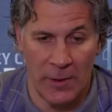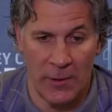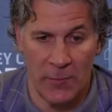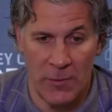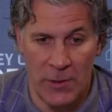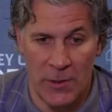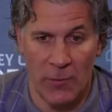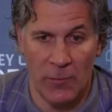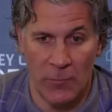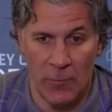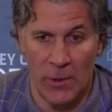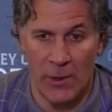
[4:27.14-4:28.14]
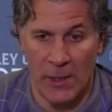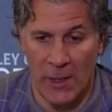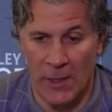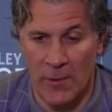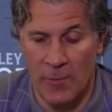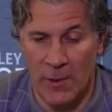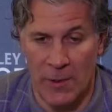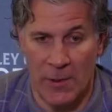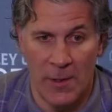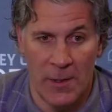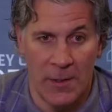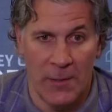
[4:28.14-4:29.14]
result in one game, and
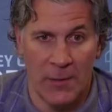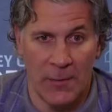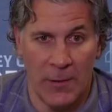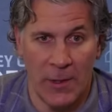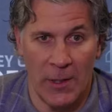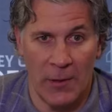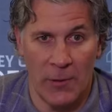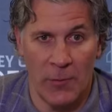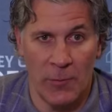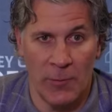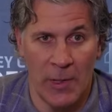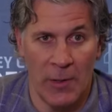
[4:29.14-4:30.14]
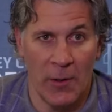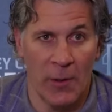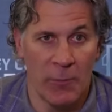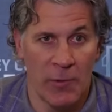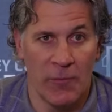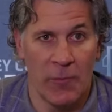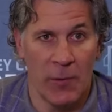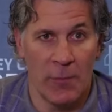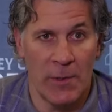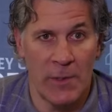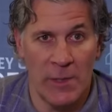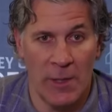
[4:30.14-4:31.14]
we got to go and better our
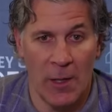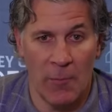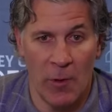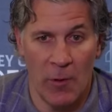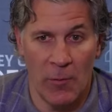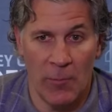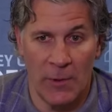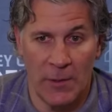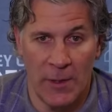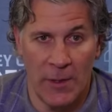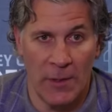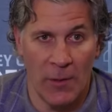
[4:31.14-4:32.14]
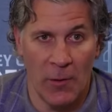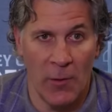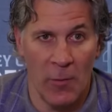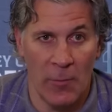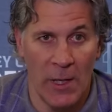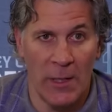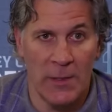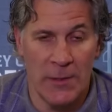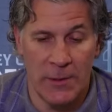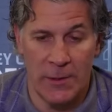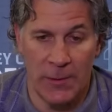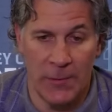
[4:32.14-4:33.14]
performance and come home and take care of home
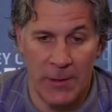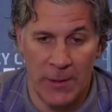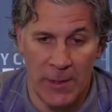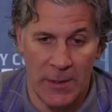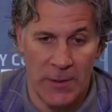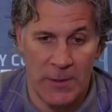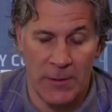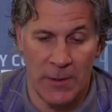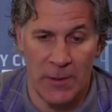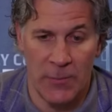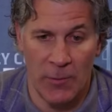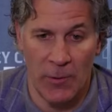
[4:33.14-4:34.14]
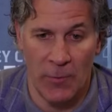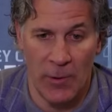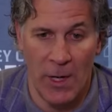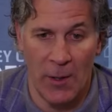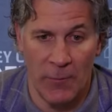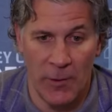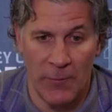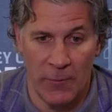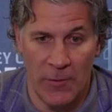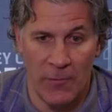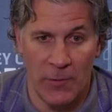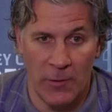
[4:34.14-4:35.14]
ice. That's where we're at.
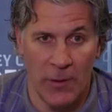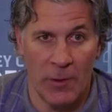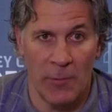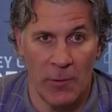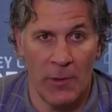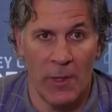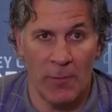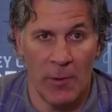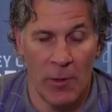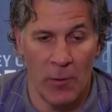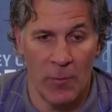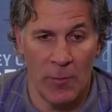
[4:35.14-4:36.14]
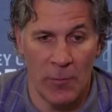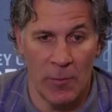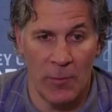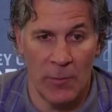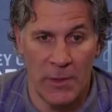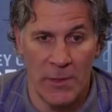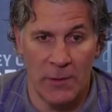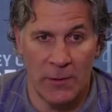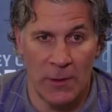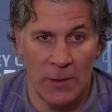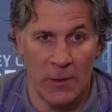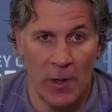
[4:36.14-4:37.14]
We feel good about coming home and what we still
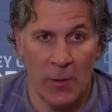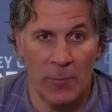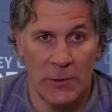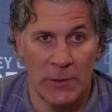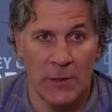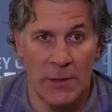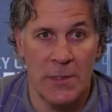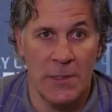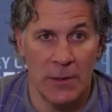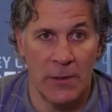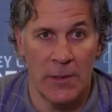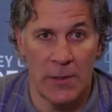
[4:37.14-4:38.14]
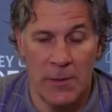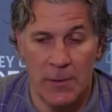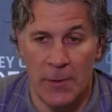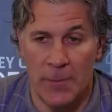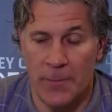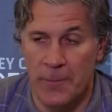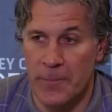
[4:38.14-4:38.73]
can accomplish in this series. Yeah.